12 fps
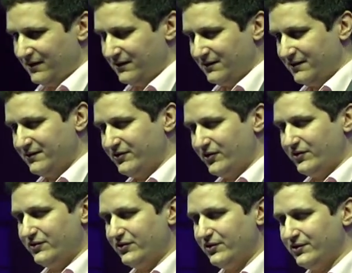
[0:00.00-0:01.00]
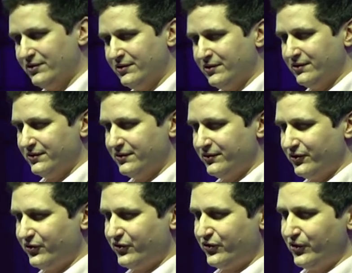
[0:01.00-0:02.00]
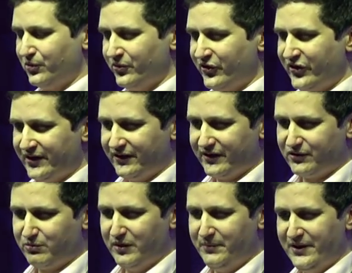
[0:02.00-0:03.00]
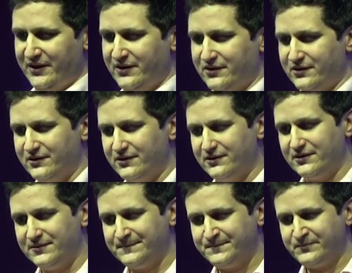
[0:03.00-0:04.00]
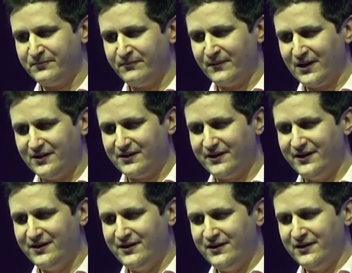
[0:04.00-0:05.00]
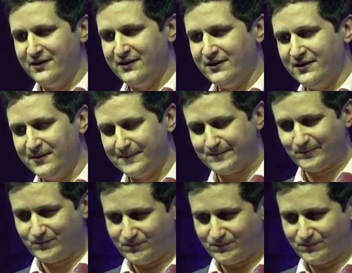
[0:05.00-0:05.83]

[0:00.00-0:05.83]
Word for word: Uh, the, the, the second thing that will be uh, really